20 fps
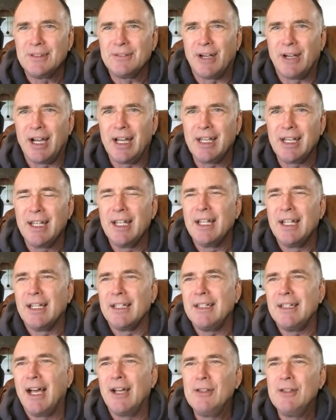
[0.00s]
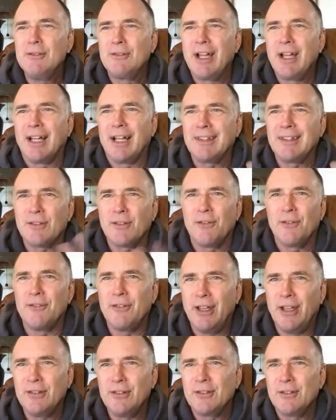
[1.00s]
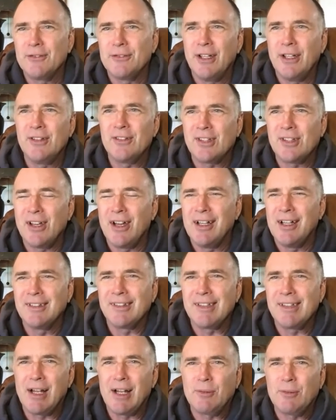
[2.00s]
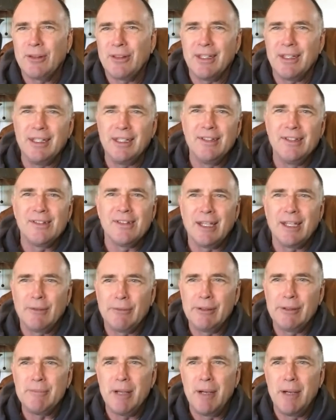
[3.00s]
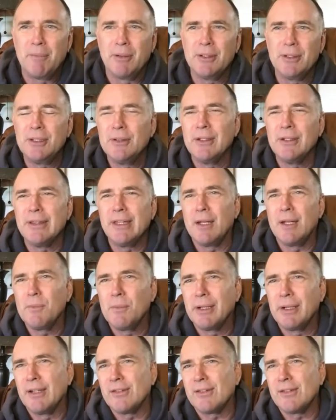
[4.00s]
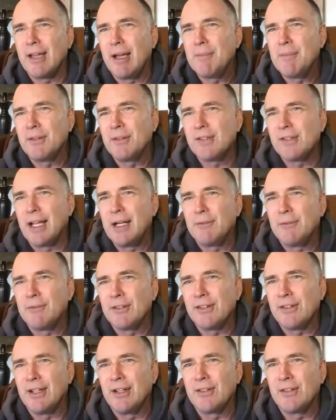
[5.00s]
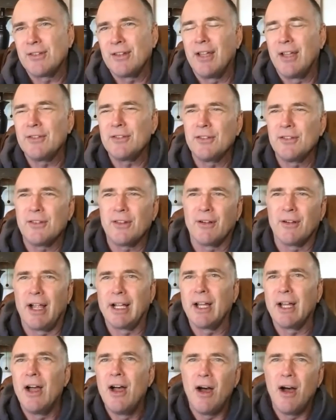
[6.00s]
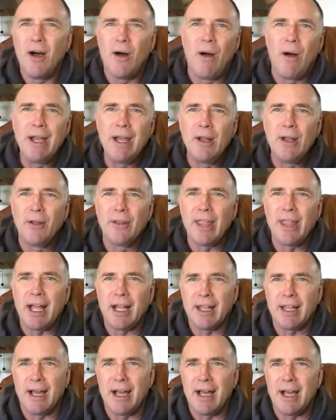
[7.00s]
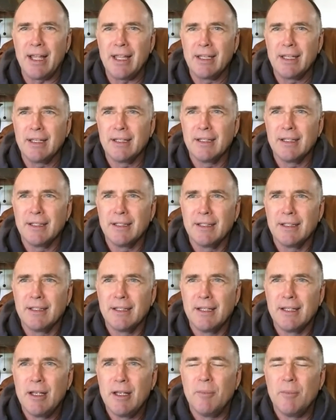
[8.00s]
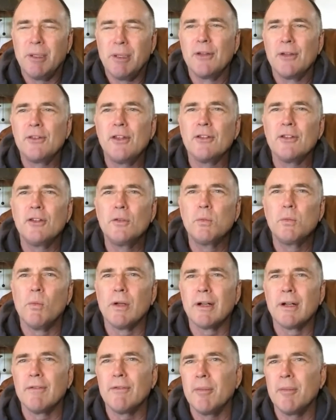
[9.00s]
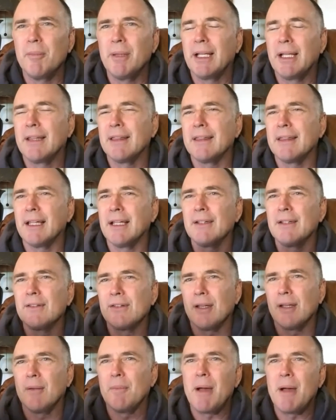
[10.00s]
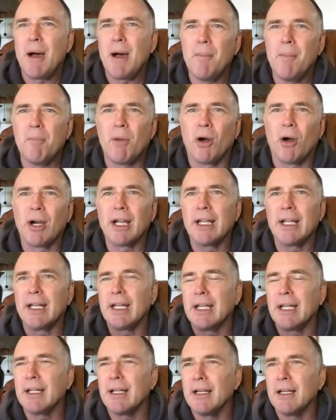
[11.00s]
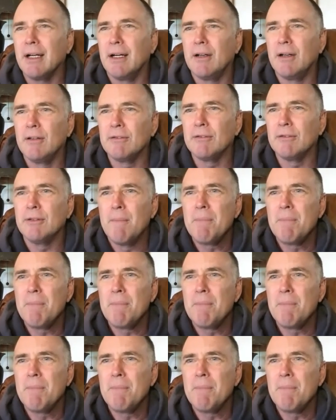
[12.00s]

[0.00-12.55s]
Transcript: right? Now you've got this face-to-face contact with kids and they remember you. And then when it's time to sign up for tennis lessons, they're like, "Oh, I know that guy." Because this is one of the big things about marketing of